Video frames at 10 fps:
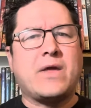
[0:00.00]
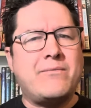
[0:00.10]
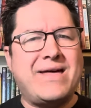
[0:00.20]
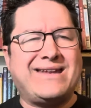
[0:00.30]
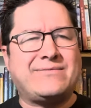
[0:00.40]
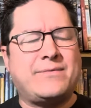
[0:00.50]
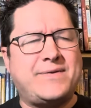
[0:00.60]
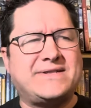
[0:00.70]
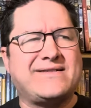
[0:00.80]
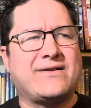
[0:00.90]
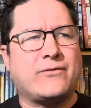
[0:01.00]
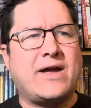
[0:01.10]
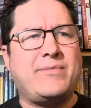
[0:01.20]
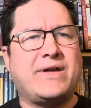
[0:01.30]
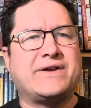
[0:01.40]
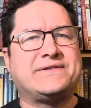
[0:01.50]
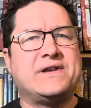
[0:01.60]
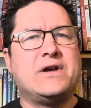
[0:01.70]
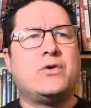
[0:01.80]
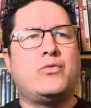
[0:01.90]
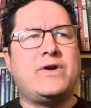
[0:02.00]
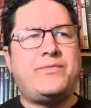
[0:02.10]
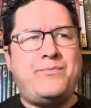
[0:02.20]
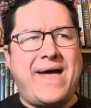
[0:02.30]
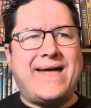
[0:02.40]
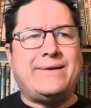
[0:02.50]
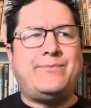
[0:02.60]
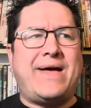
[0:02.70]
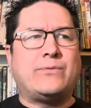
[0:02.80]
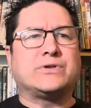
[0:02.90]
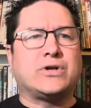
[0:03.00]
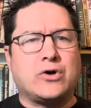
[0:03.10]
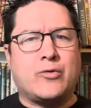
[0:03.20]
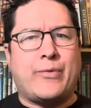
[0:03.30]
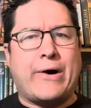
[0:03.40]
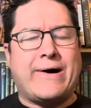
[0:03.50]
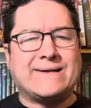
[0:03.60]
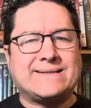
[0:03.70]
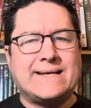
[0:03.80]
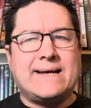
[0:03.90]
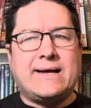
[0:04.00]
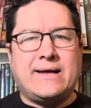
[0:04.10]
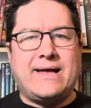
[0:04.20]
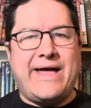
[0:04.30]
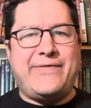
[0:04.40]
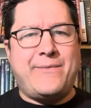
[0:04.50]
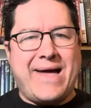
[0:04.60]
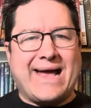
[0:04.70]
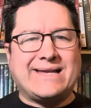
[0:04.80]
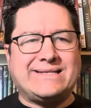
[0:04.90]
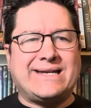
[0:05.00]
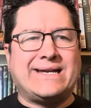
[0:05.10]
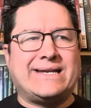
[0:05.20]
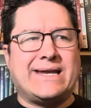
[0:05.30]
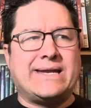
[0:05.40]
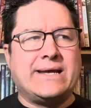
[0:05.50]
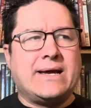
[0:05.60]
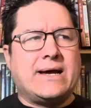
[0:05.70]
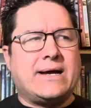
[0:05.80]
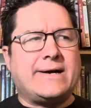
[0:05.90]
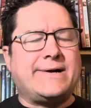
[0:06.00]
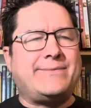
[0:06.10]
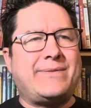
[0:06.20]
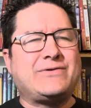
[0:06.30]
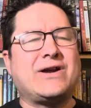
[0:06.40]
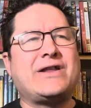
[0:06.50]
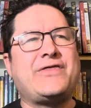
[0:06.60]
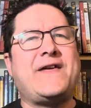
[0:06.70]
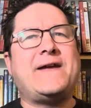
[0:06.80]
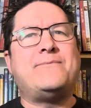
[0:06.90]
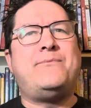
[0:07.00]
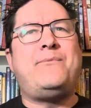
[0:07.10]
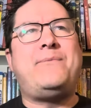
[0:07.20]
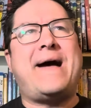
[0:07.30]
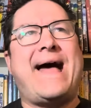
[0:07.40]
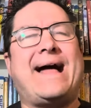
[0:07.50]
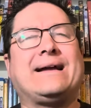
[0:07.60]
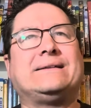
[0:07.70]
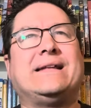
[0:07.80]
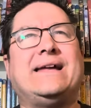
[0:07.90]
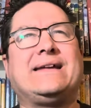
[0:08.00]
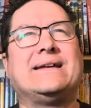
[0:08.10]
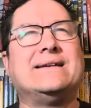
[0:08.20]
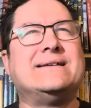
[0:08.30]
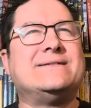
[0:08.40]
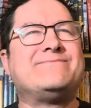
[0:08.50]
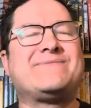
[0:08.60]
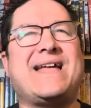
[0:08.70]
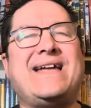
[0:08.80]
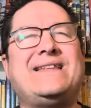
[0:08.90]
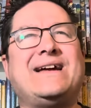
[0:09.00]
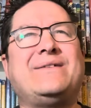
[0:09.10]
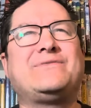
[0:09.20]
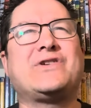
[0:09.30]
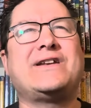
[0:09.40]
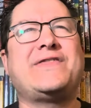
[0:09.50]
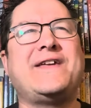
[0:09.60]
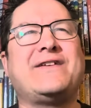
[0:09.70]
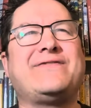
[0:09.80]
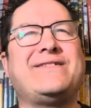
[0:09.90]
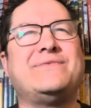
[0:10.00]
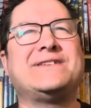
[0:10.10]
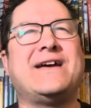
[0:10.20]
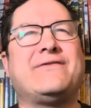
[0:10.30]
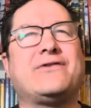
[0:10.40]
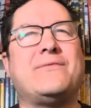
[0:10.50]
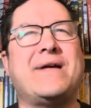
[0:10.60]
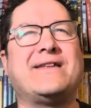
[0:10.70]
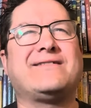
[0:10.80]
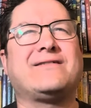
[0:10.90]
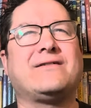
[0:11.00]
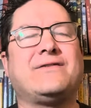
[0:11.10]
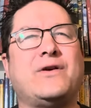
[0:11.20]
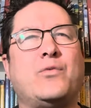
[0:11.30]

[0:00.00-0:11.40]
management position, right? Because with Ben was her boss at the magazine, and I'm trying to think back, like I'm trying to think if she was ever a manager that